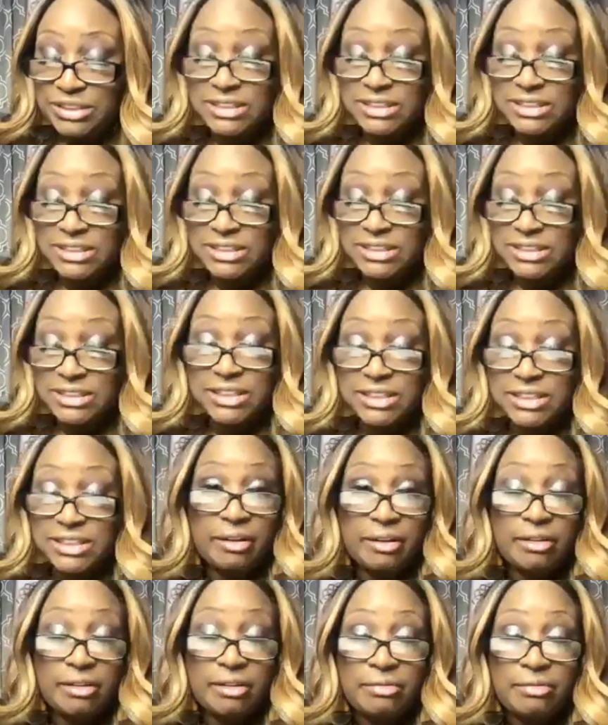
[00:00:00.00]
I would
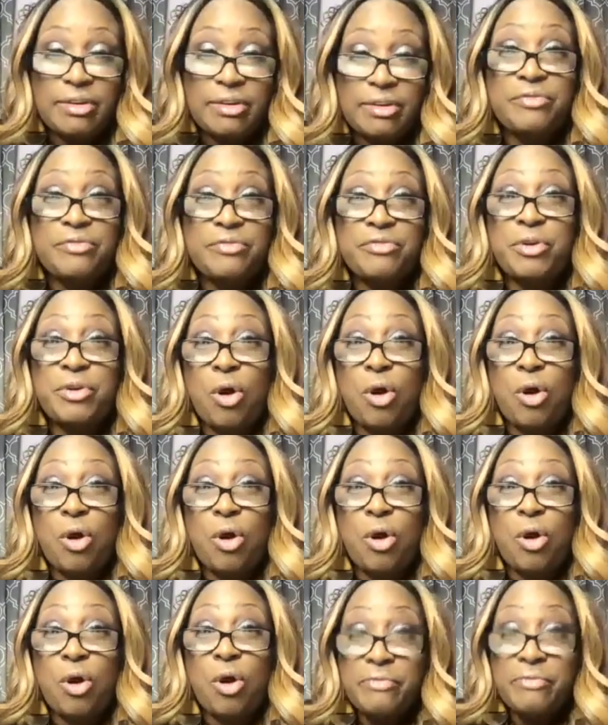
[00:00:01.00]
say that
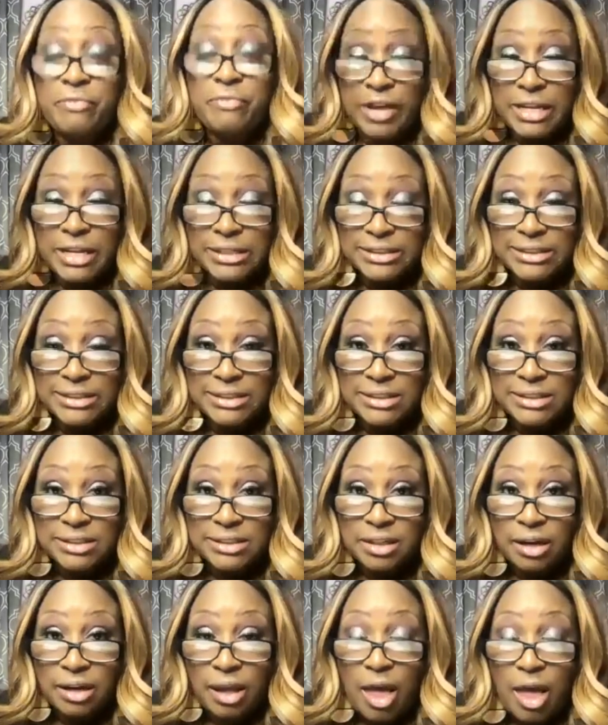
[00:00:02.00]
if you are on the
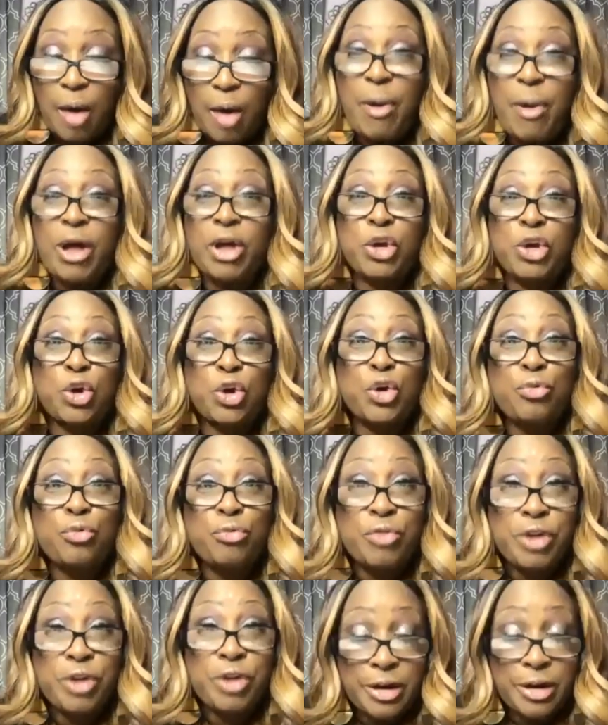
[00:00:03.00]
fence
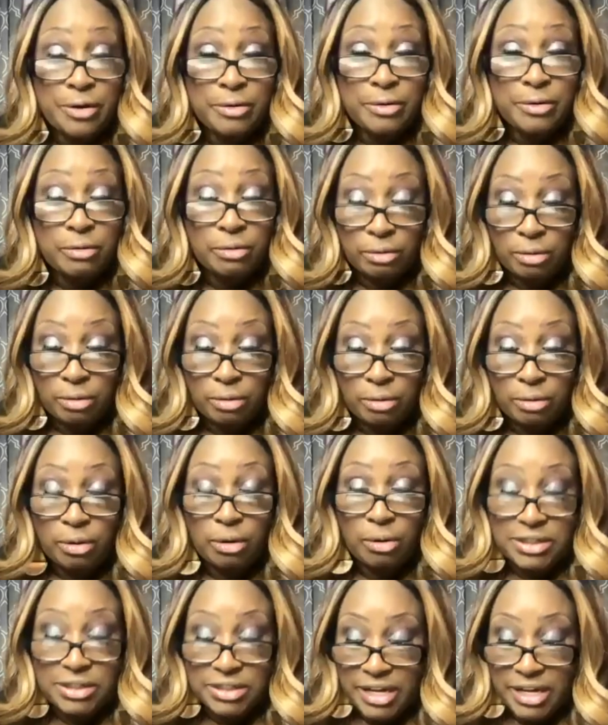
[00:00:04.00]
about your career
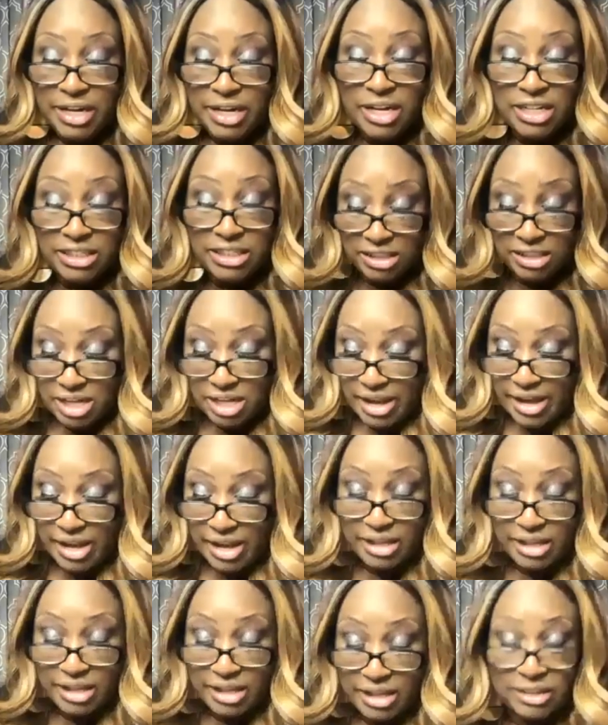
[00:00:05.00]
or about taking this
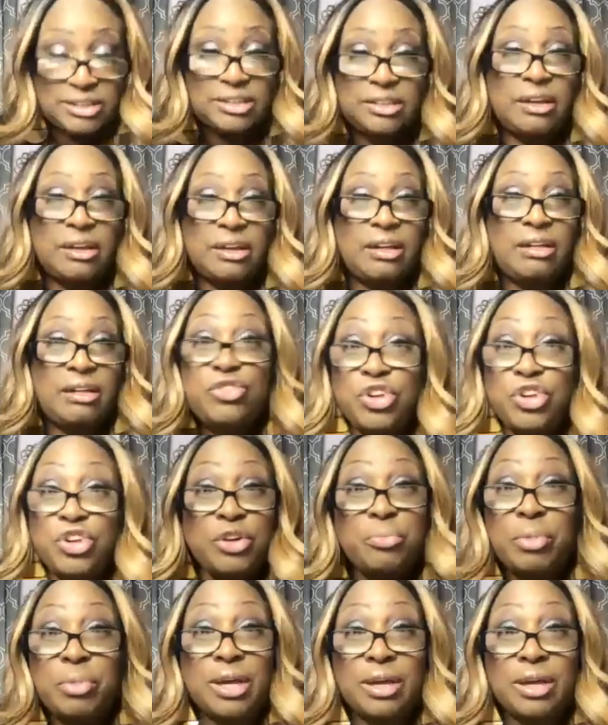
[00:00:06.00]
class, you
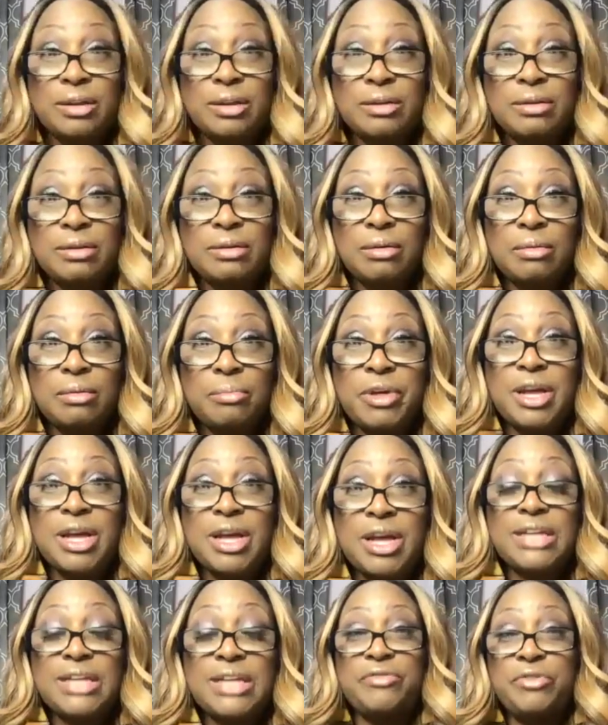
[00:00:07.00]
shouldn't be.
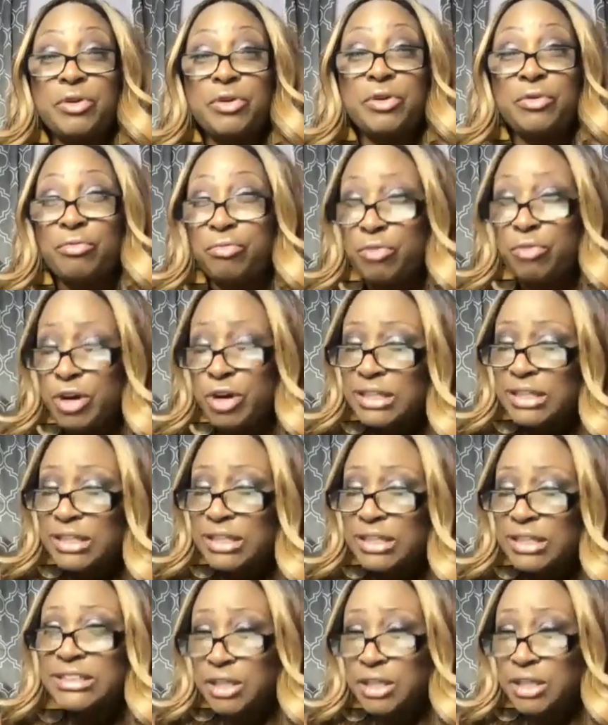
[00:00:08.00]
Because if you're really
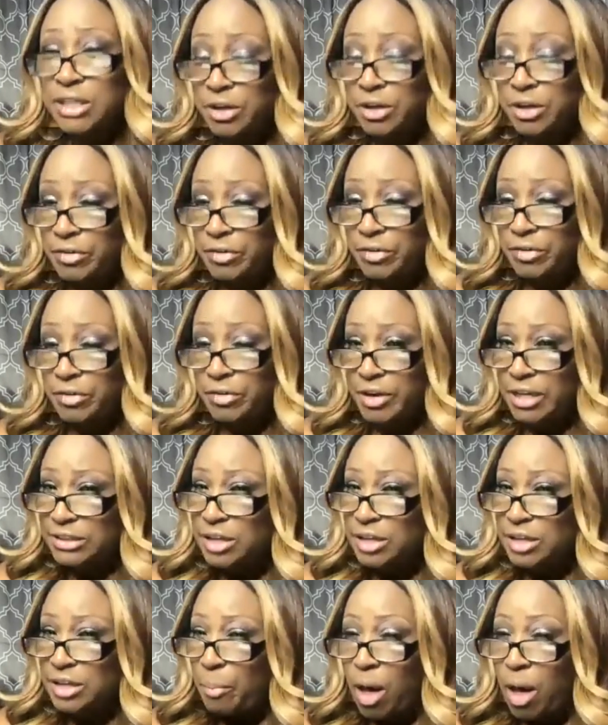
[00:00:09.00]
serious
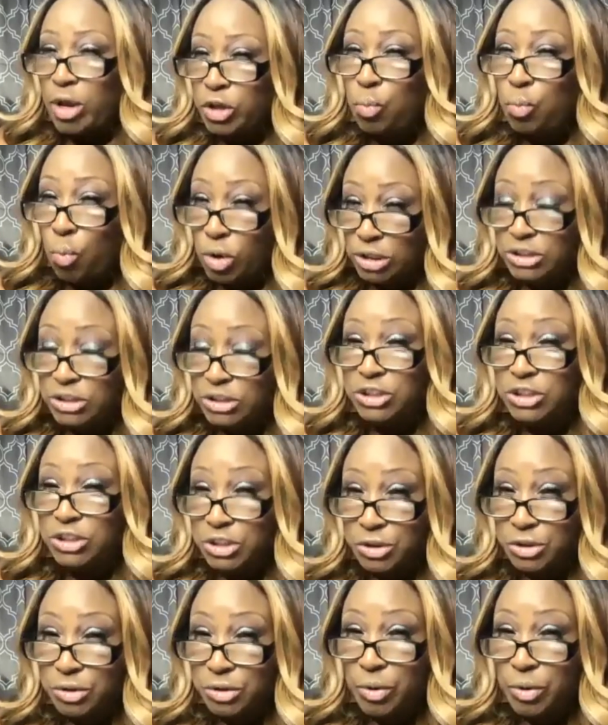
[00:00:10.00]
about what you
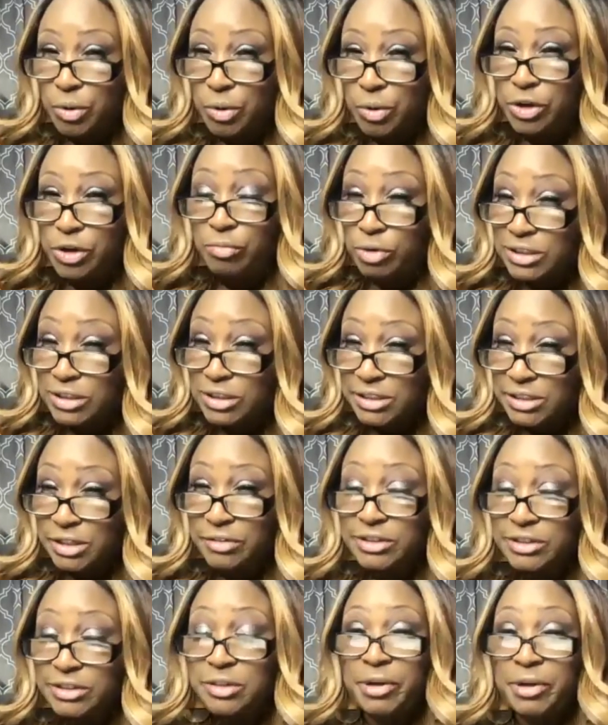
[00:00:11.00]
want to do and you're
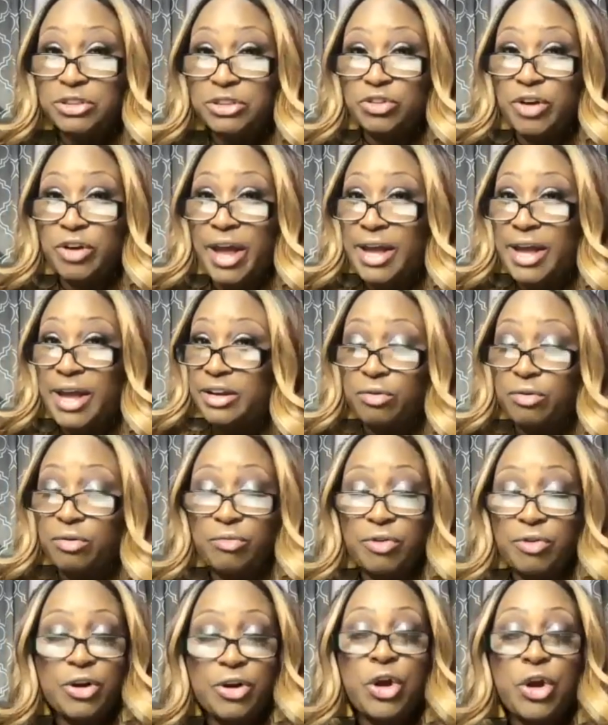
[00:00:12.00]
really serious about your
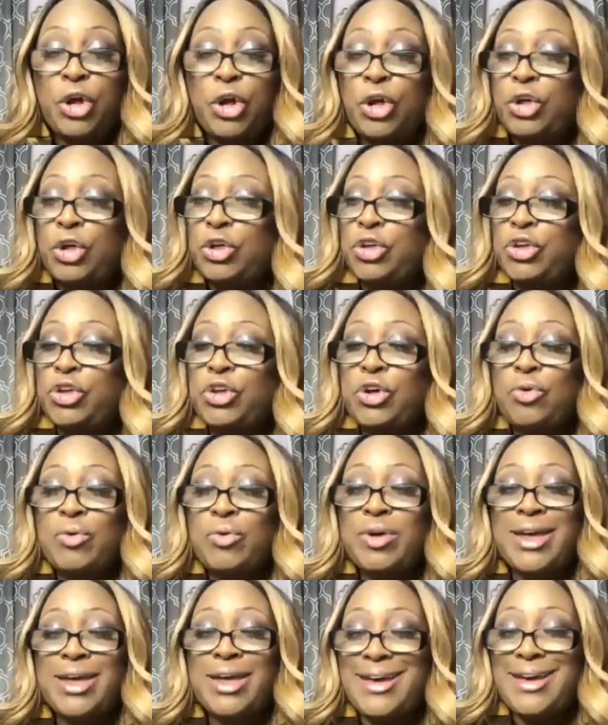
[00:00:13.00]
acting career,
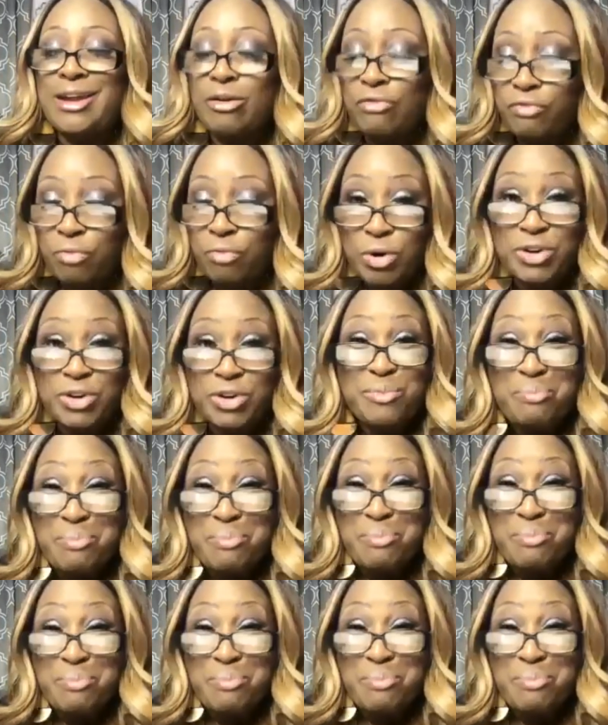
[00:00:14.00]
you can't afford to
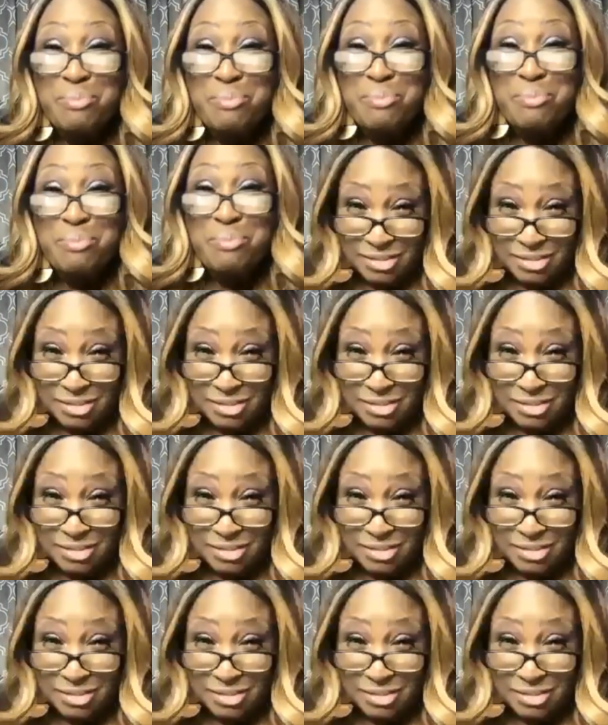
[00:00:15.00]
miss it.